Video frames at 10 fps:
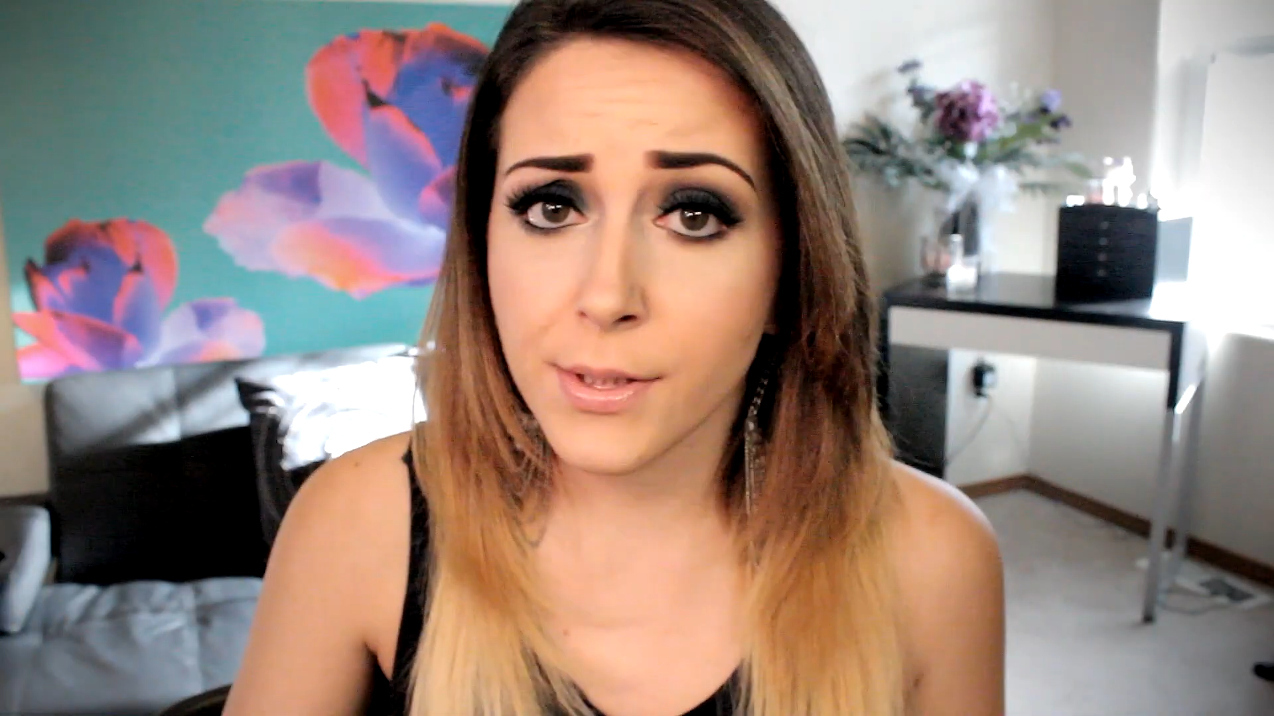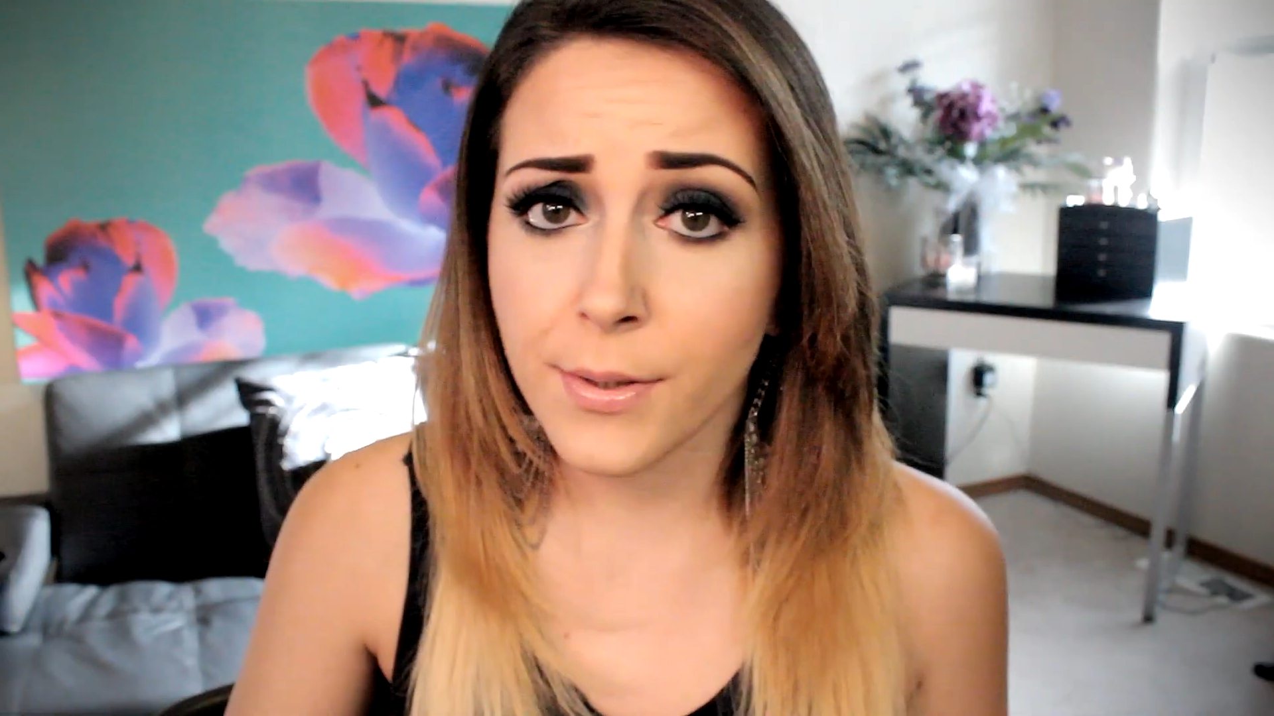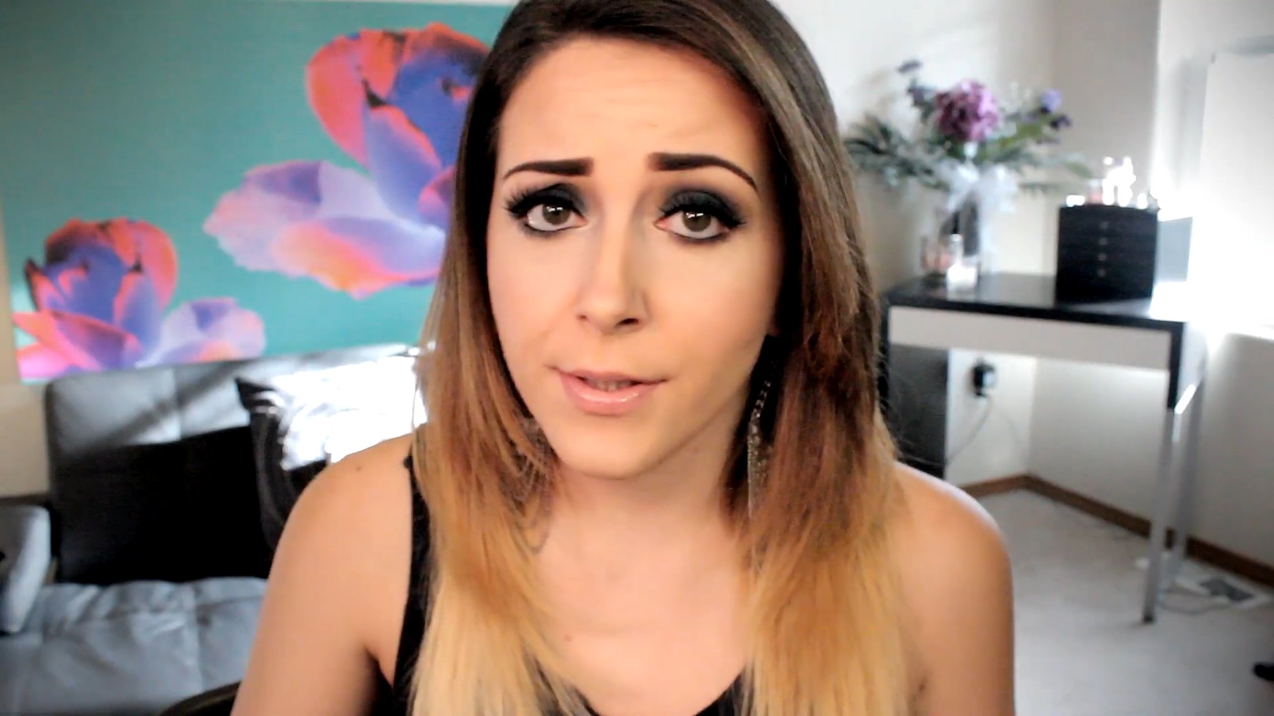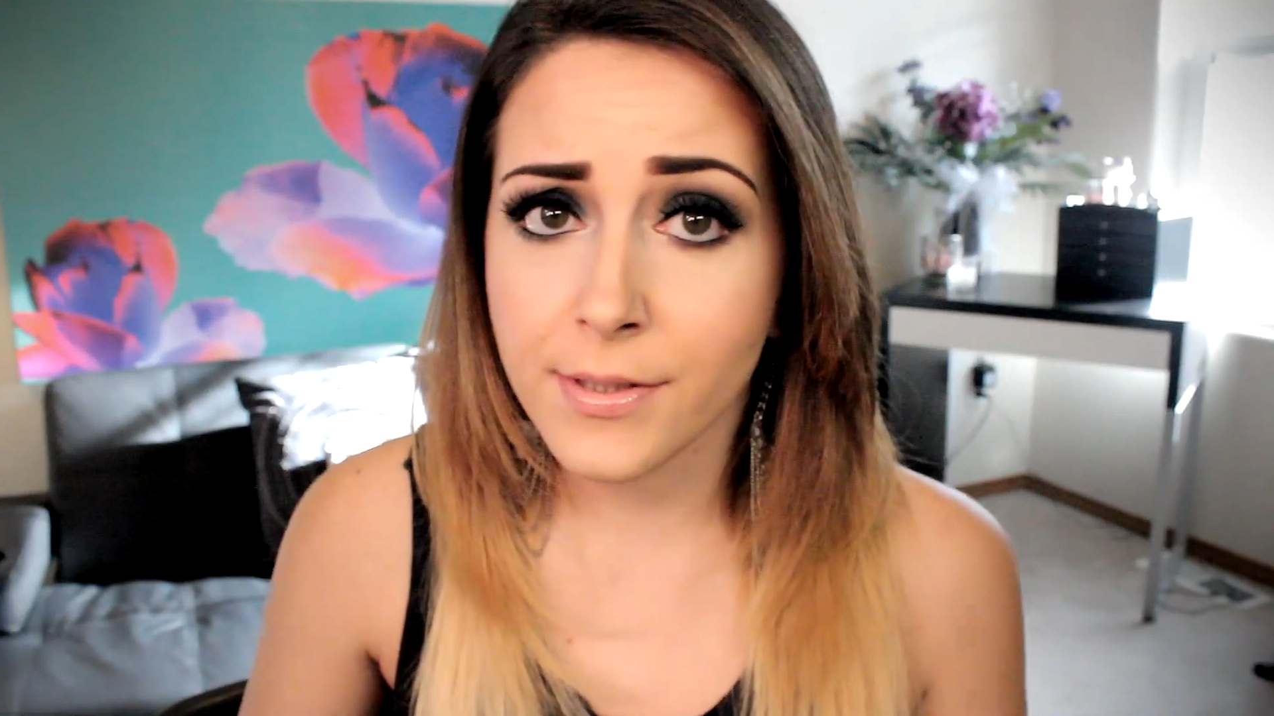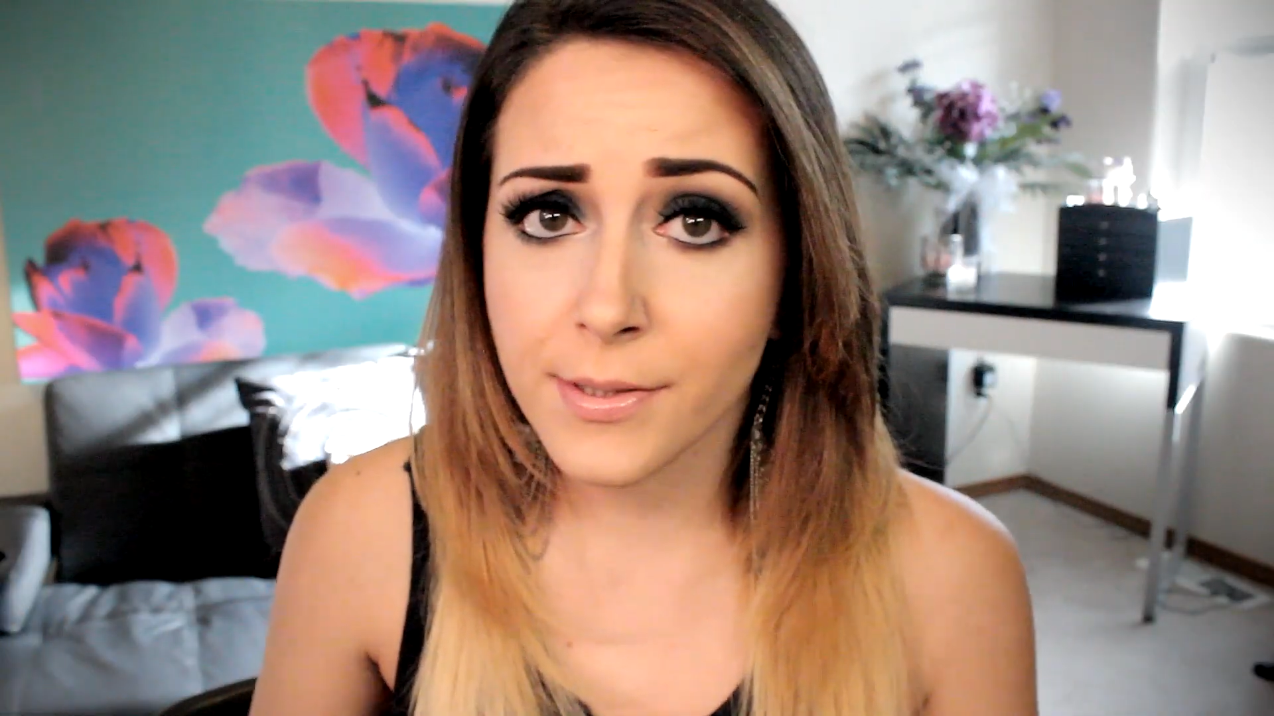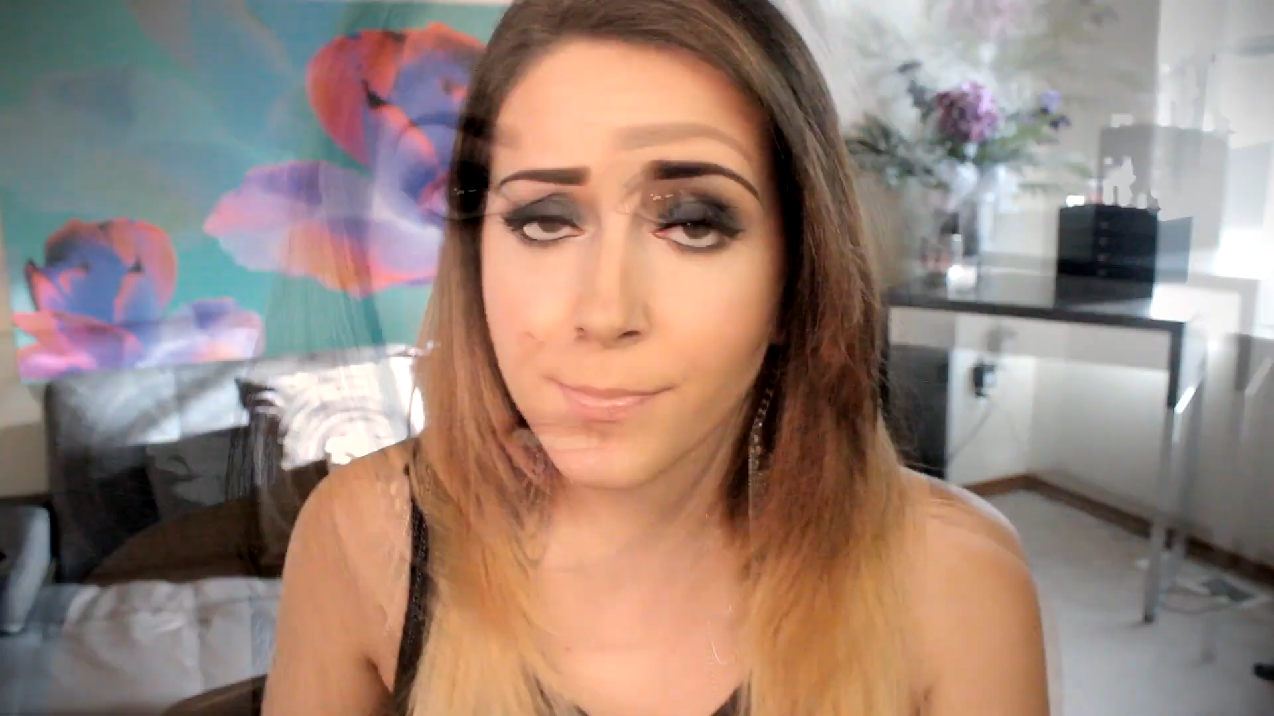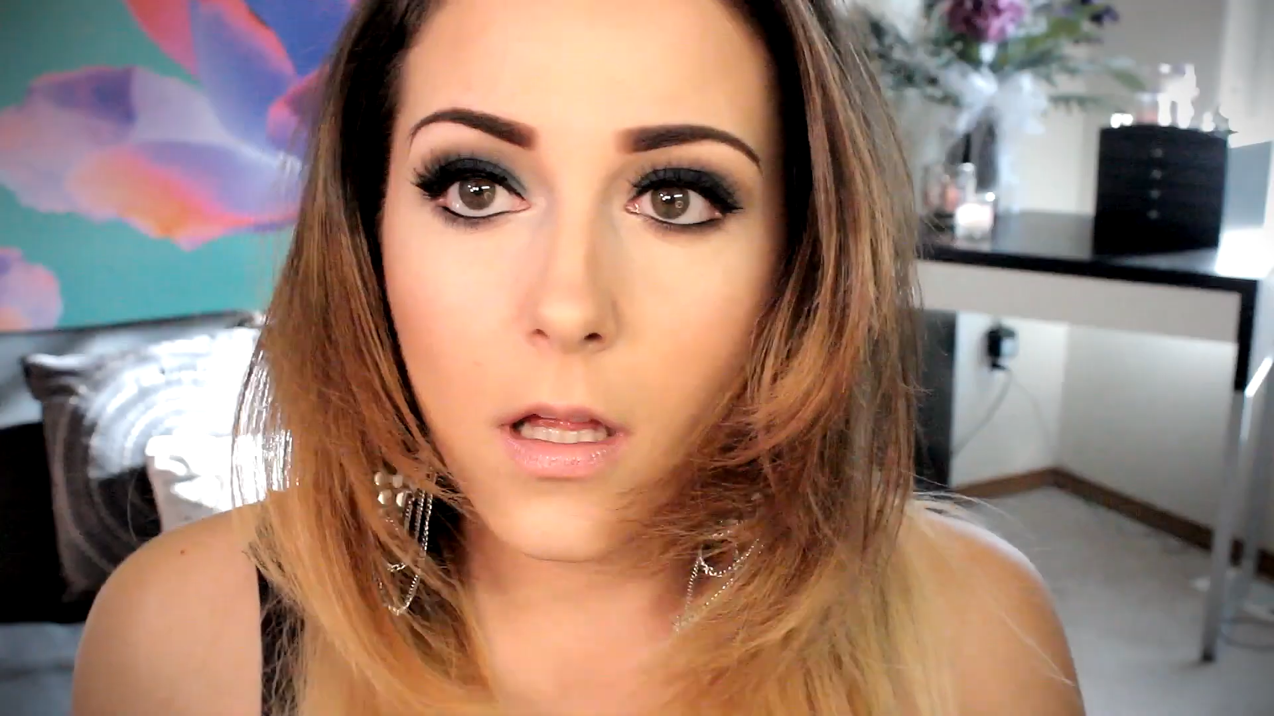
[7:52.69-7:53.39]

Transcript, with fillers: do this.